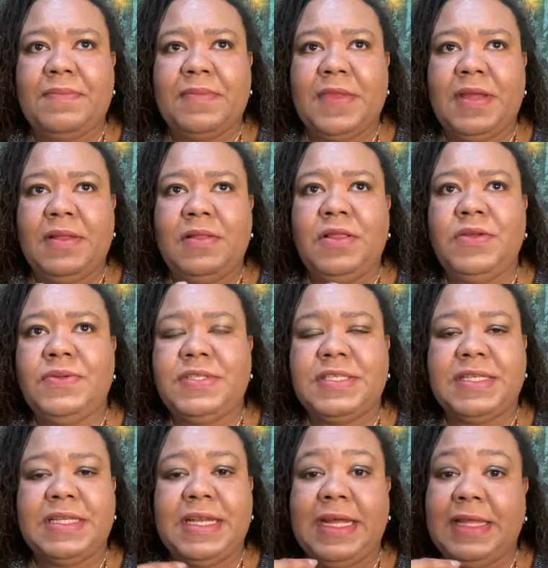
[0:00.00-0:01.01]

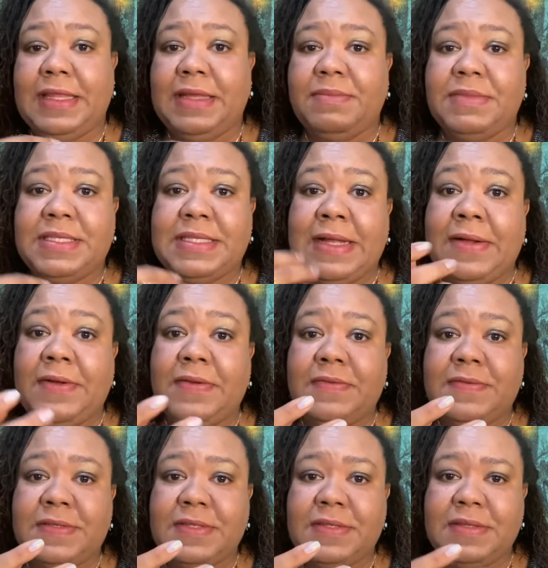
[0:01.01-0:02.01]
loosening
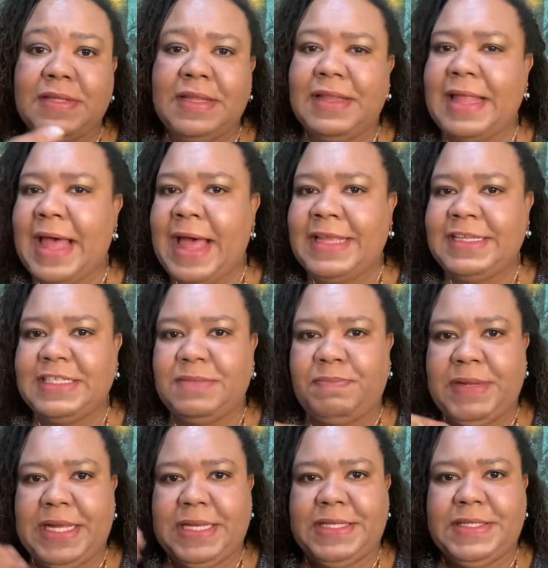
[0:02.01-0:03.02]
themselves, the last
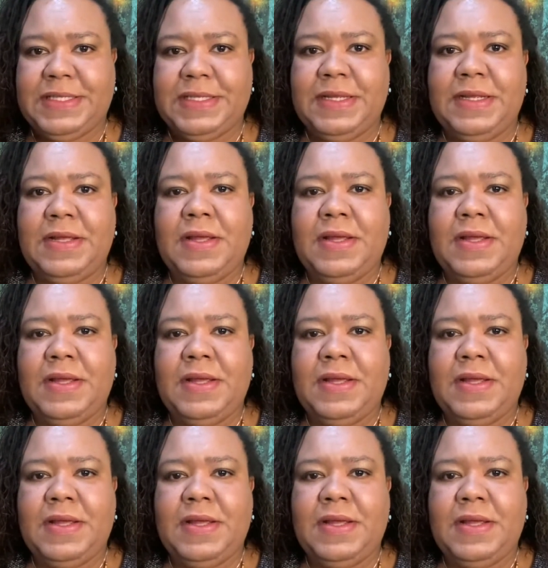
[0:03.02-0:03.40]
bits